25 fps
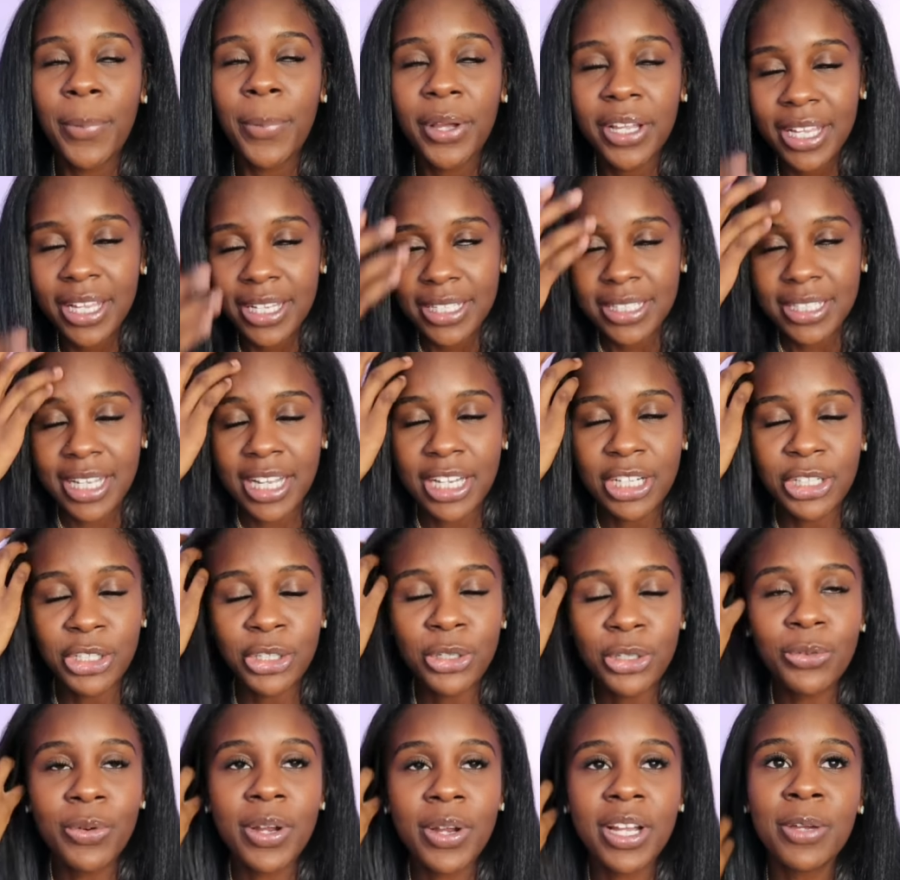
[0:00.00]
but yes, I
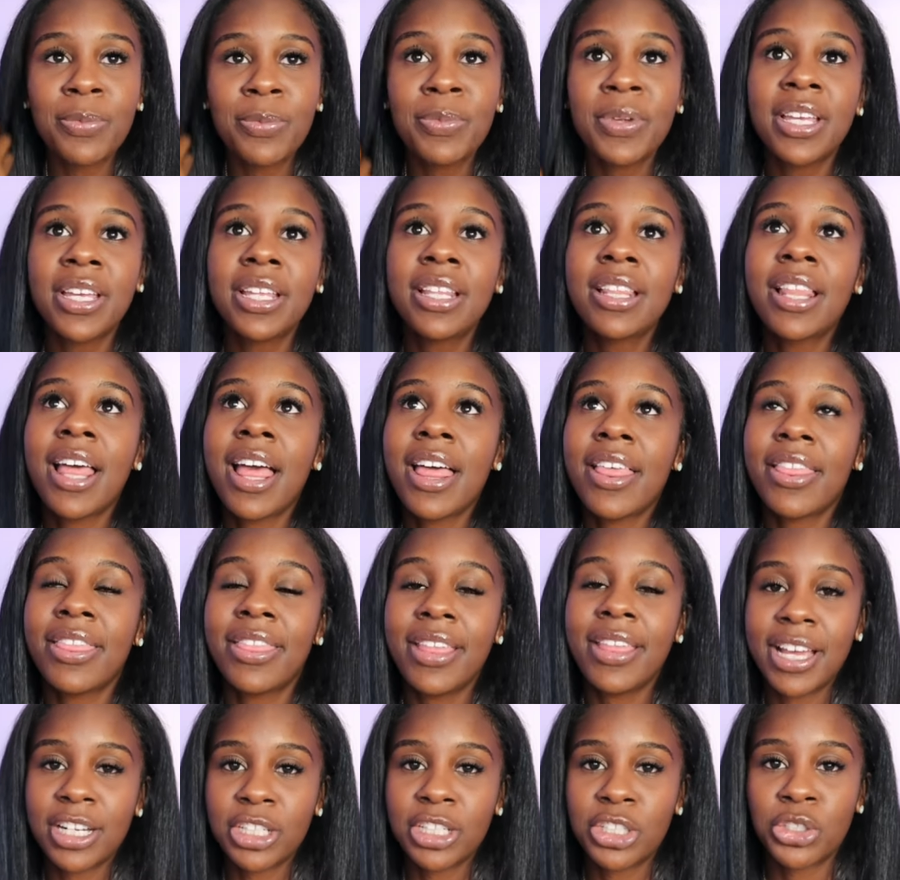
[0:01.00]
do recommend
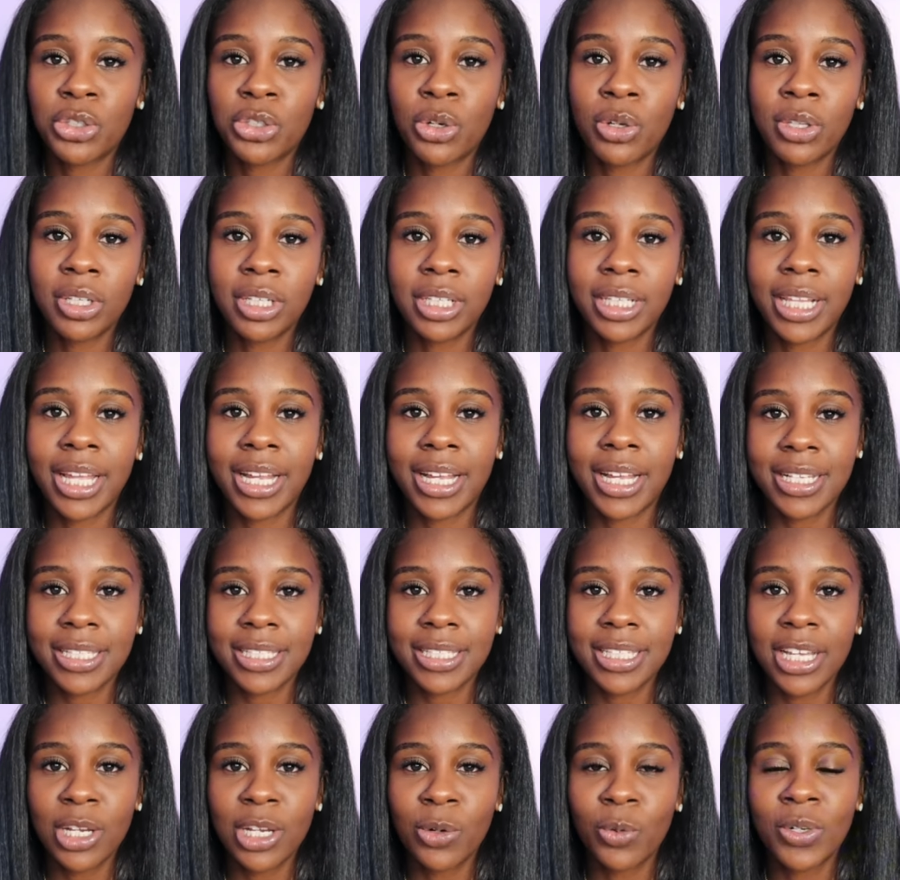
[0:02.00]
that stroller. Like I
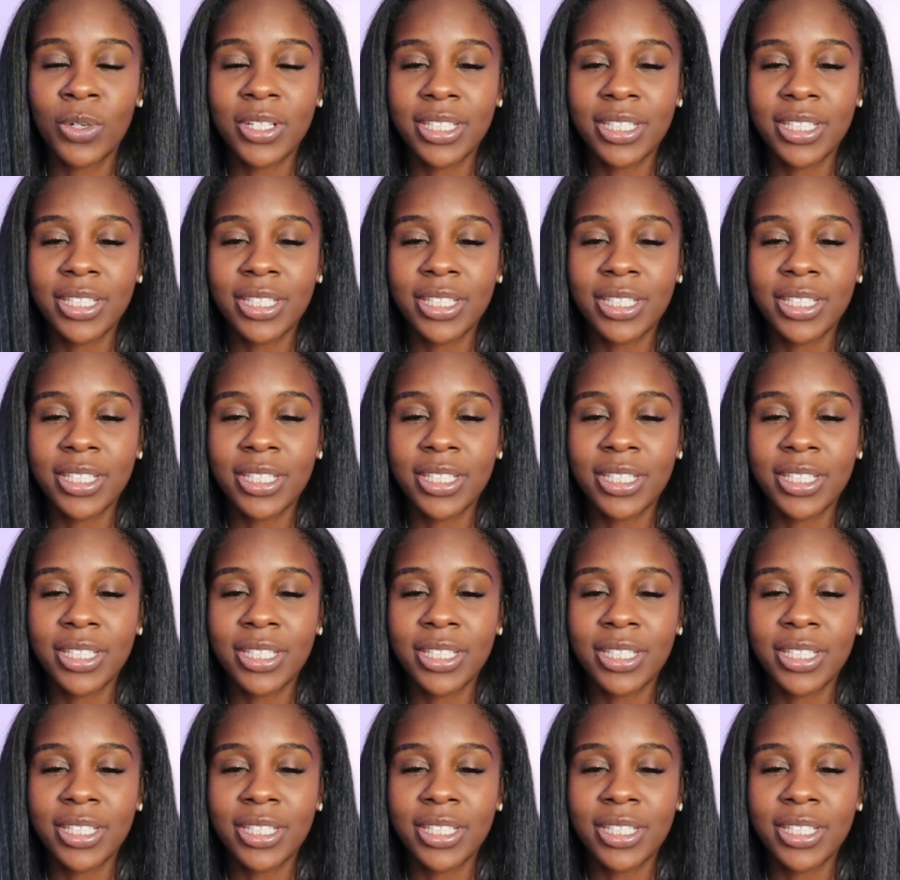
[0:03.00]
said,